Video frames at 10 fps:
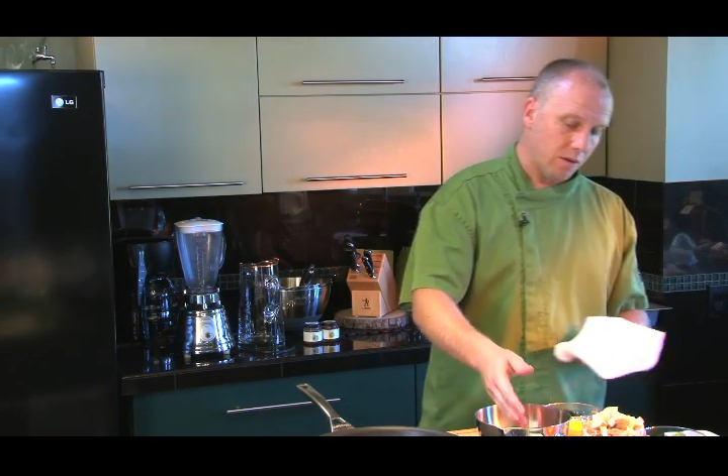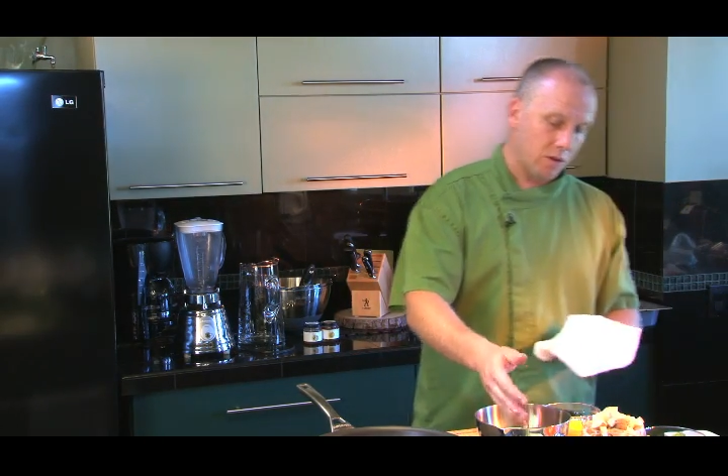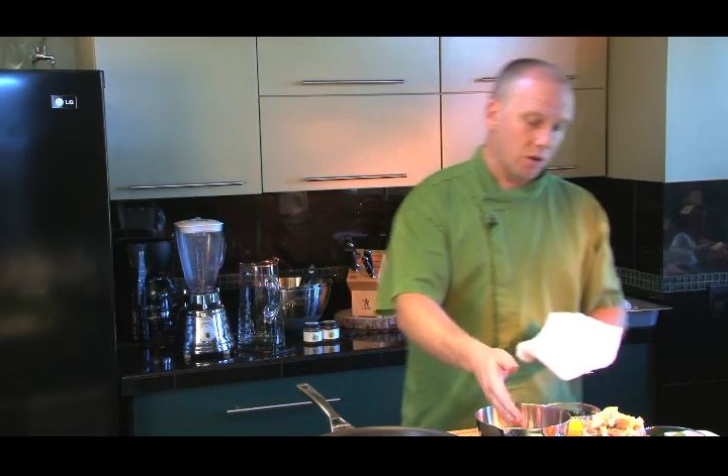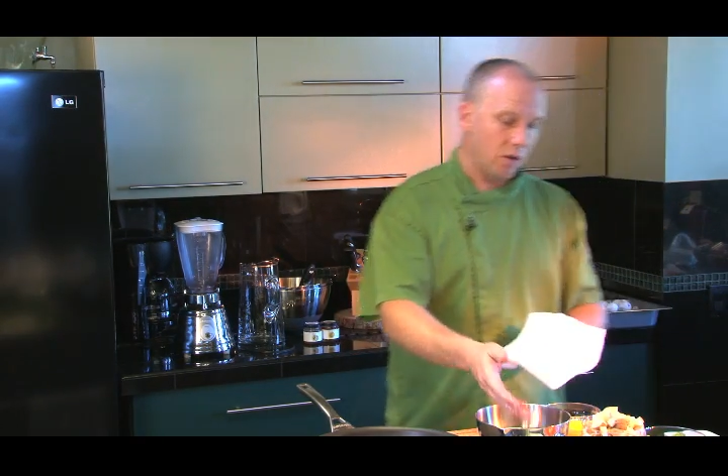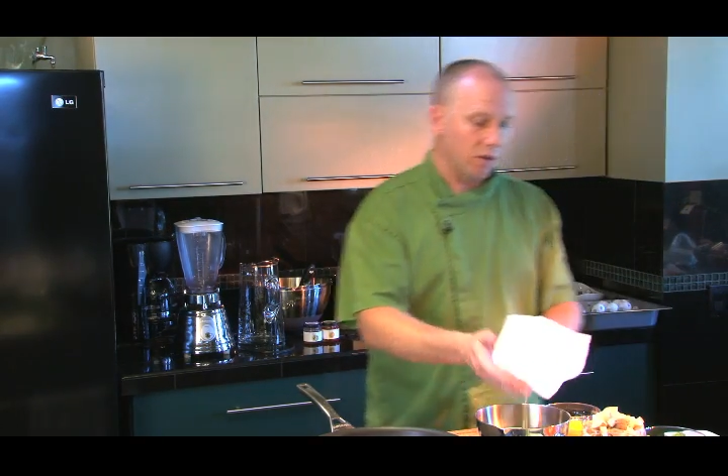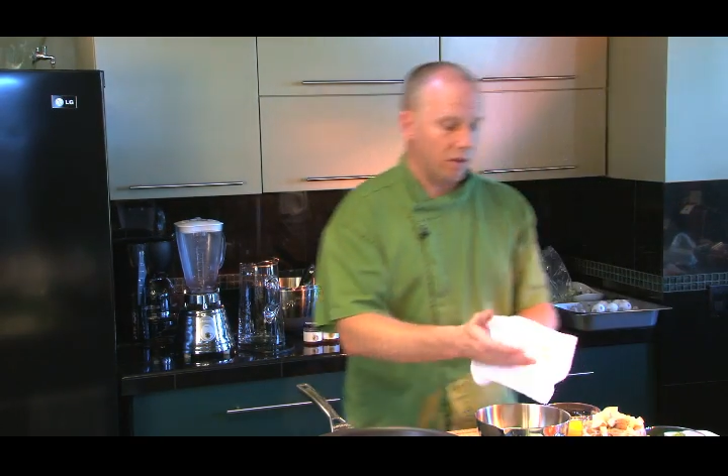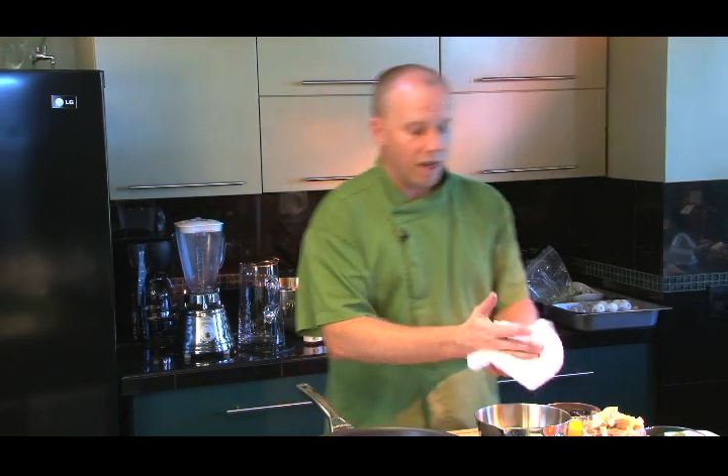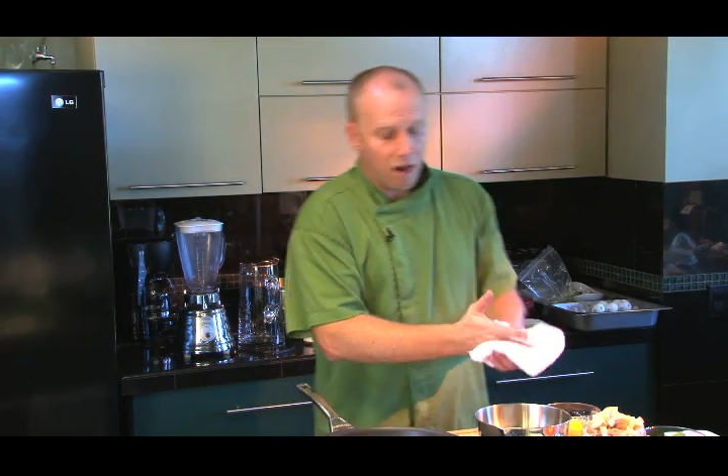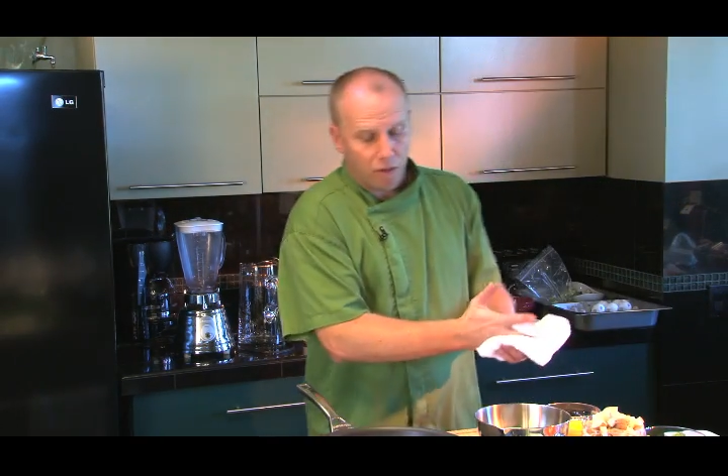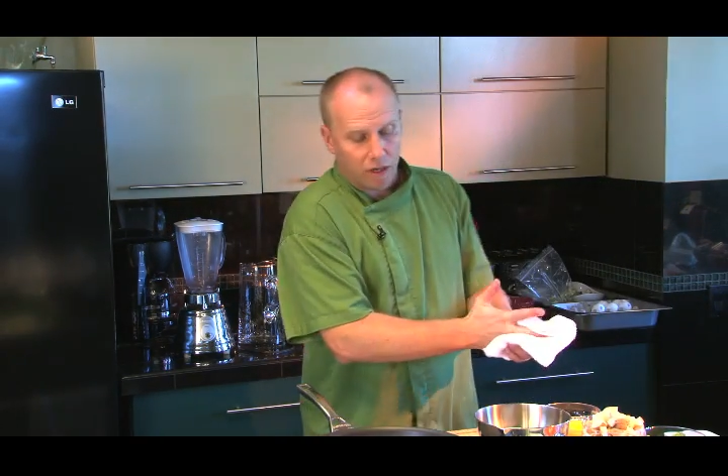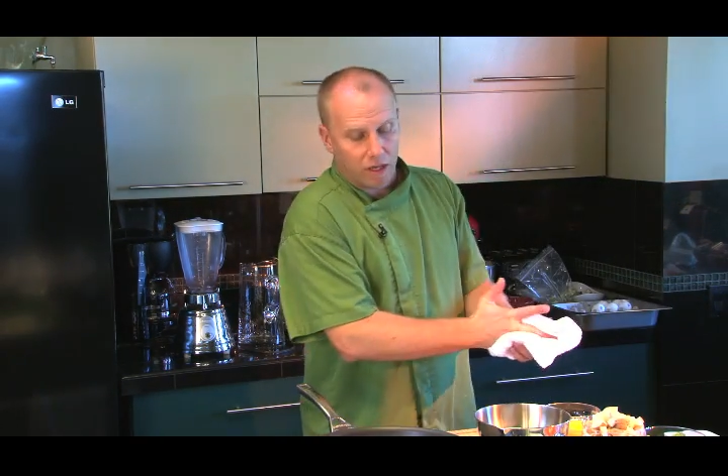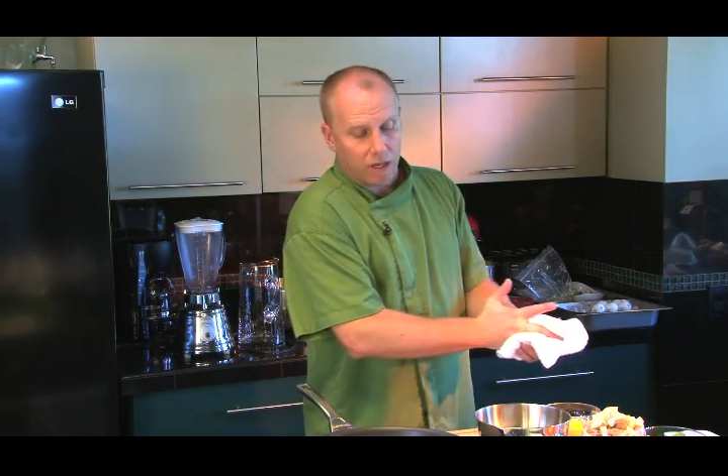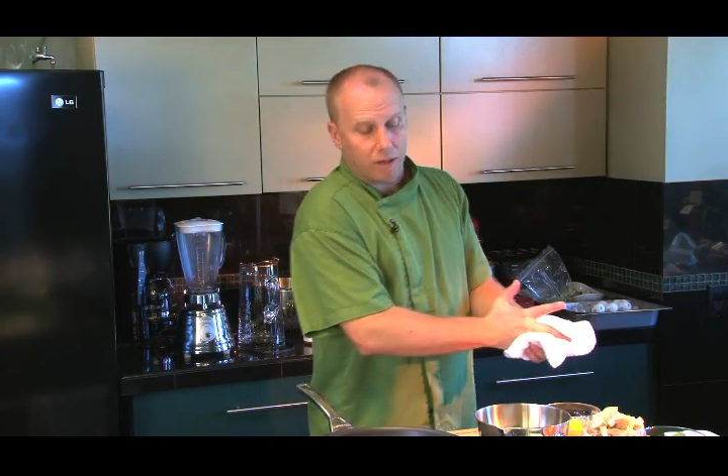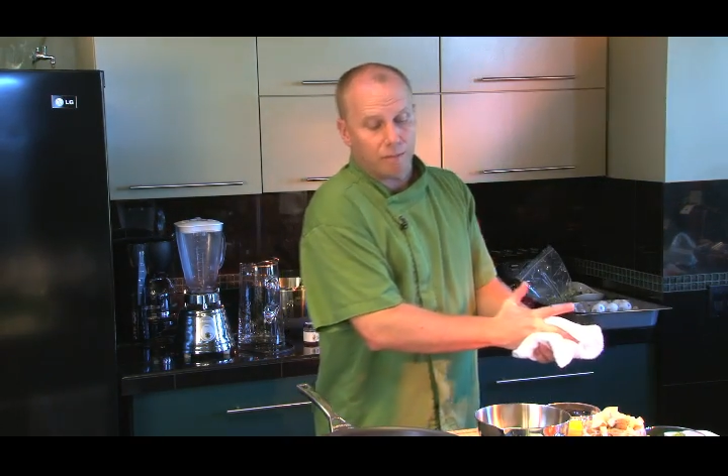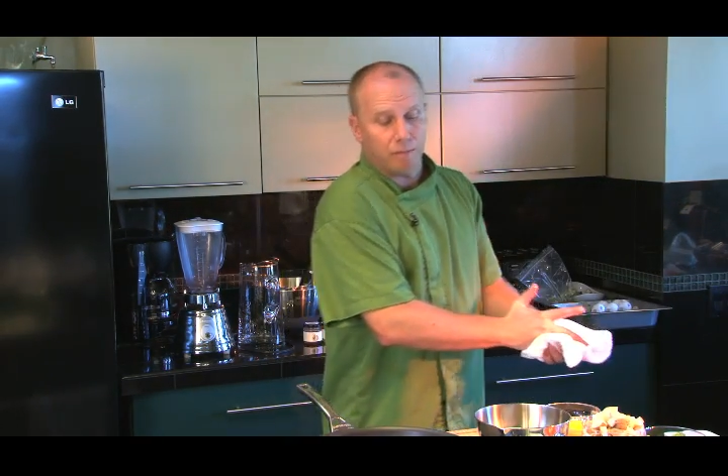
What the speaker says: So now we're gonna